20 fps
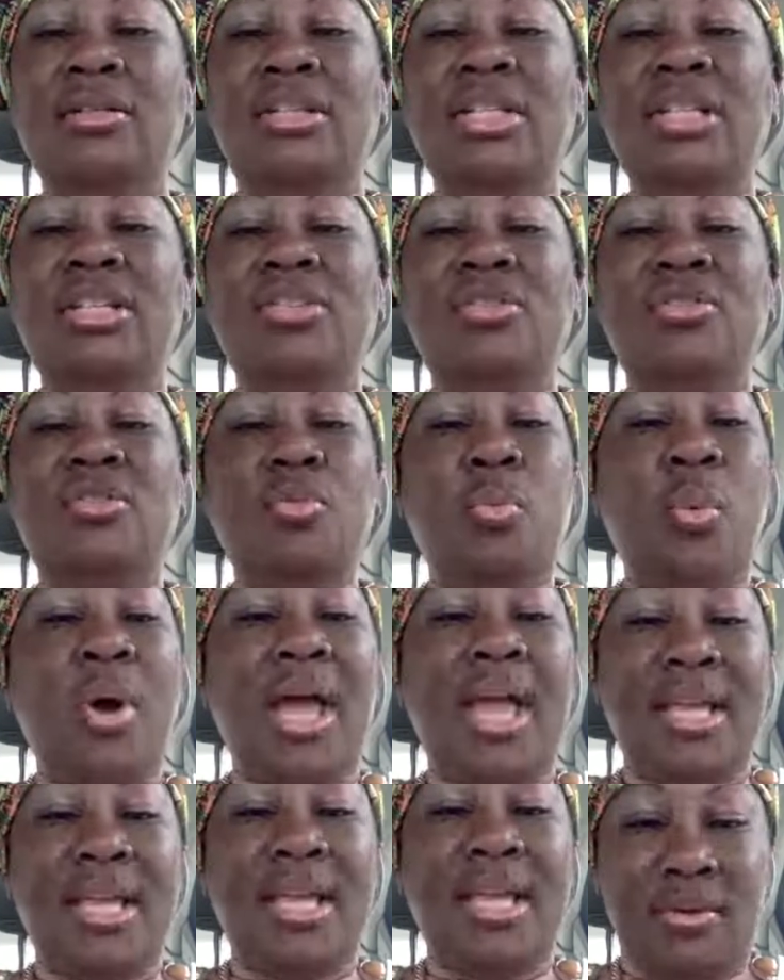
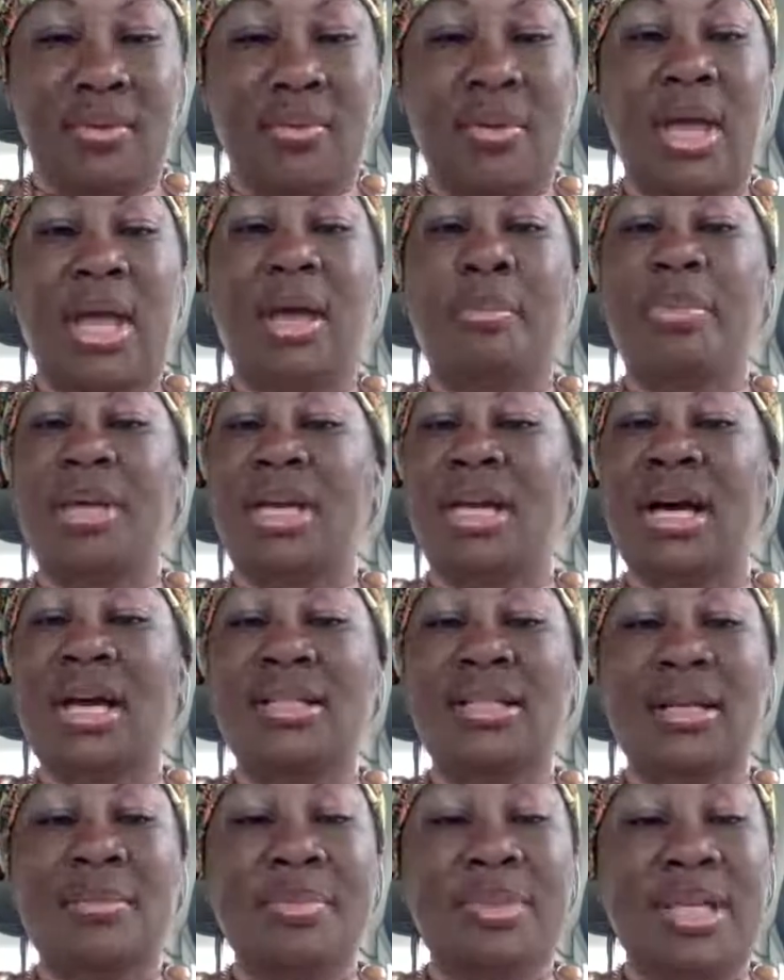dissuade you,
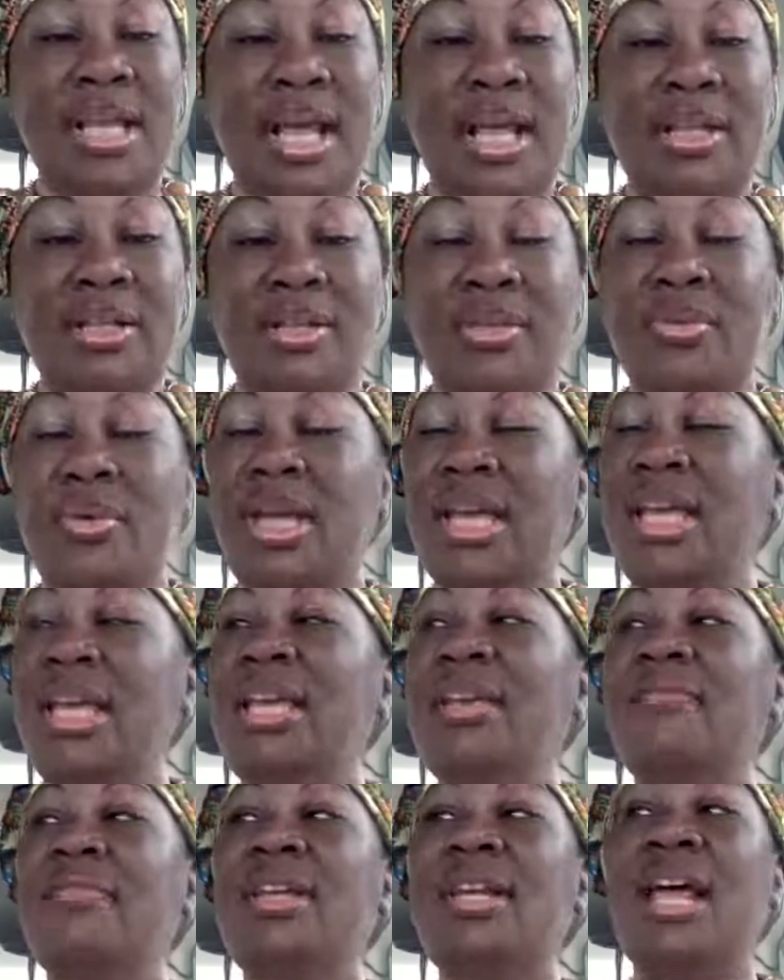because I'm telling you,
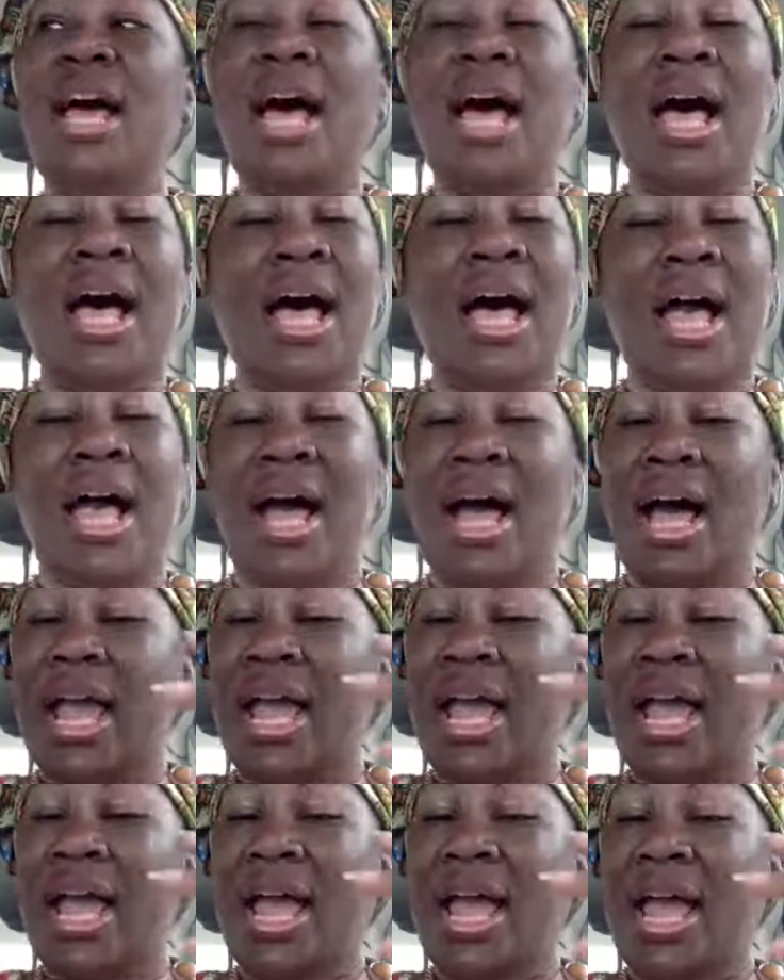even I
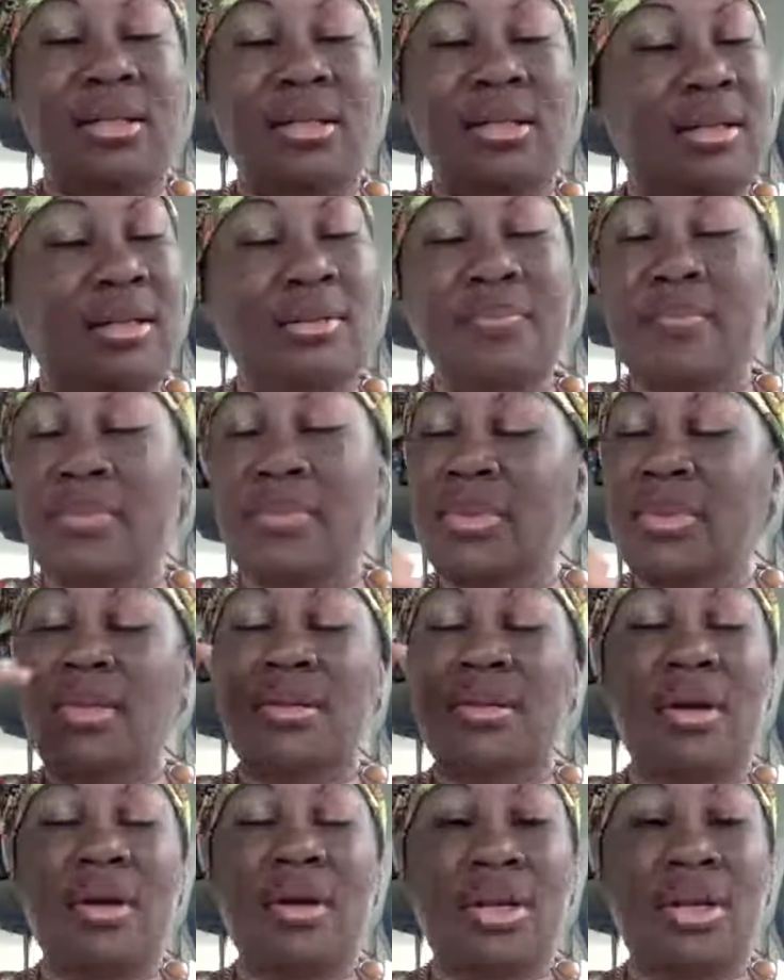had to,
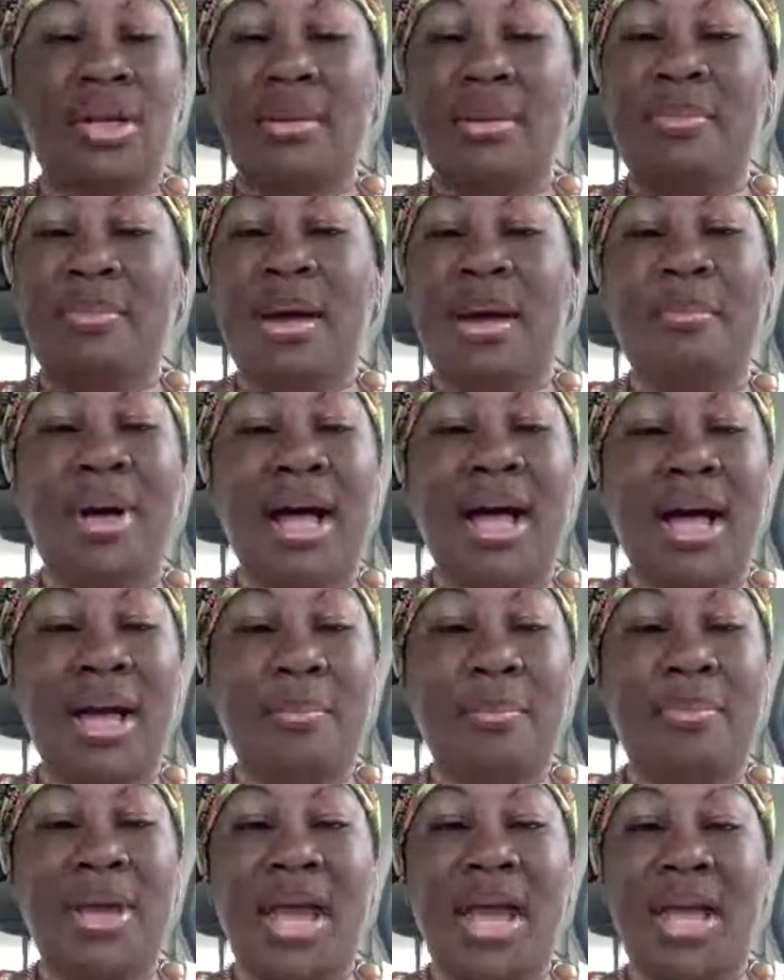get my
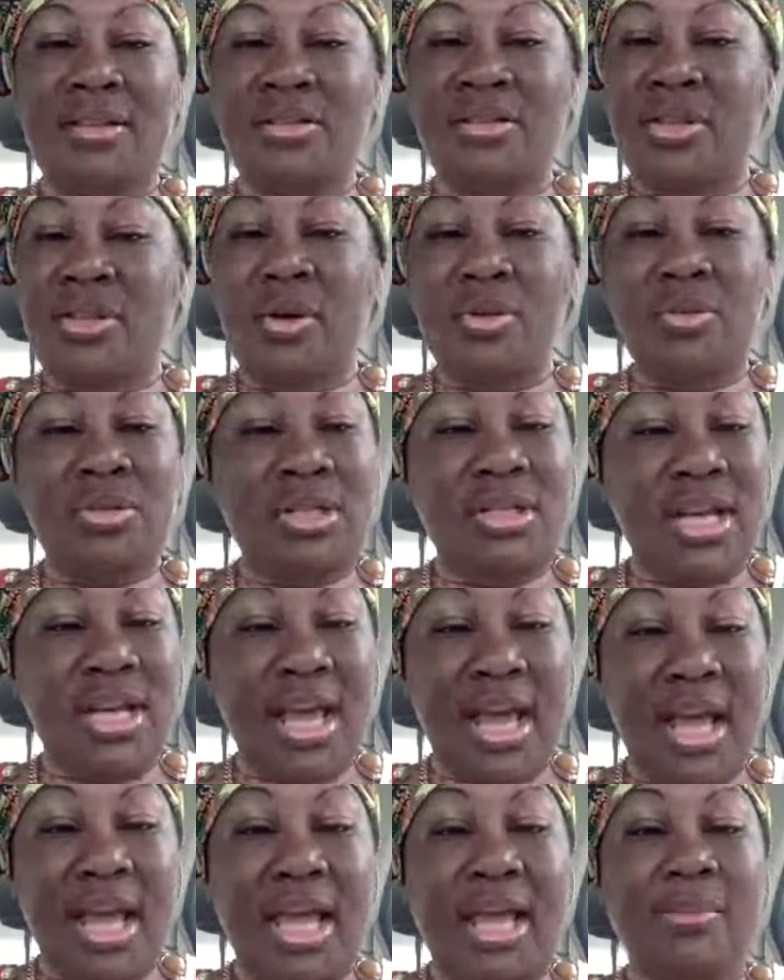mind past those
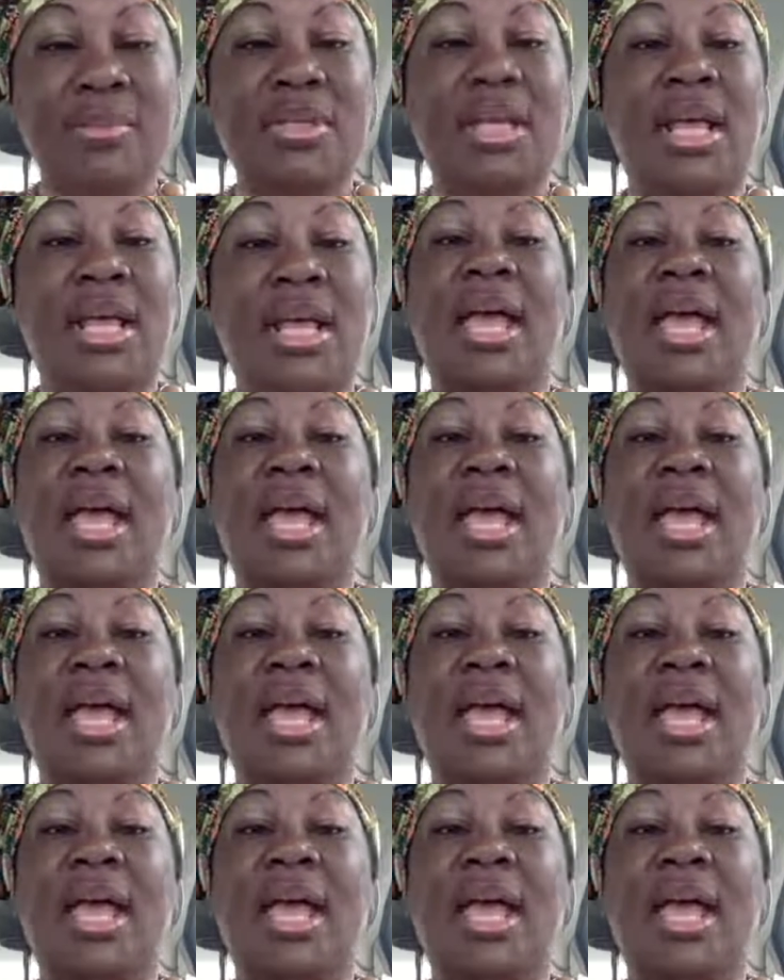names.